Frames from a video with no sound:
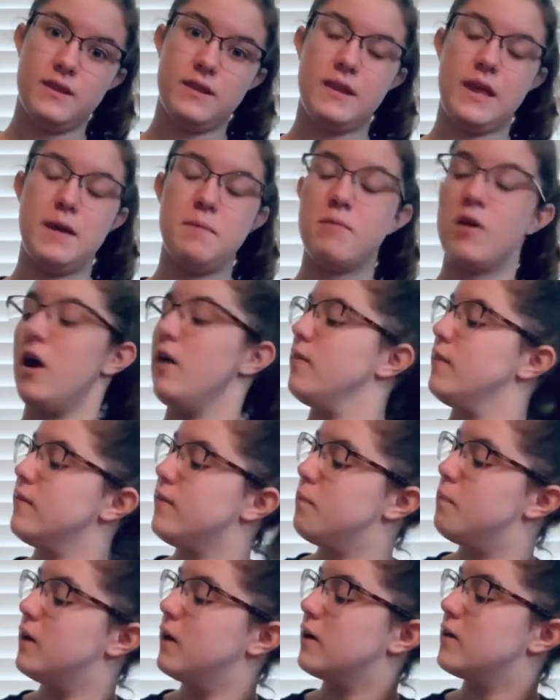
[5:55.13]
They brought this
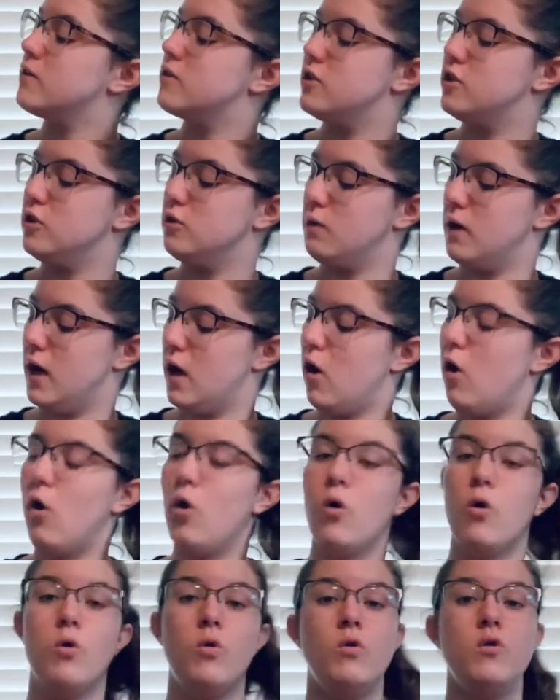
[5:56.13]
book to a
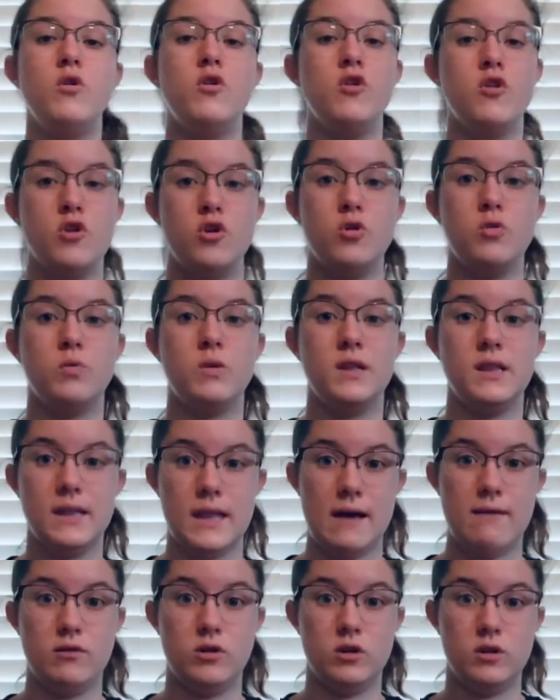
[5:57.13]
whole new
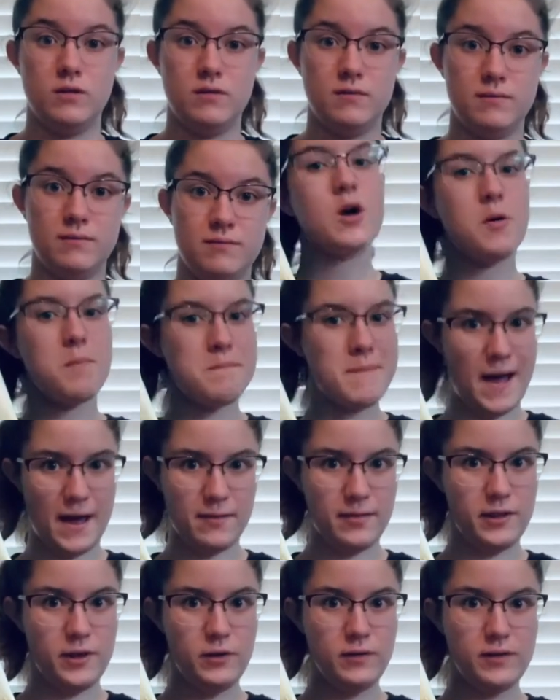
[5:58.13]
level. So
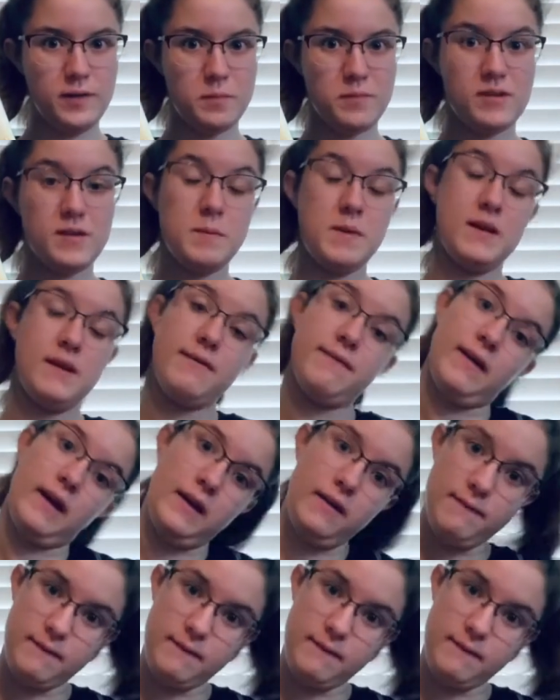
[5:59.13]
Matthew seems to be the fan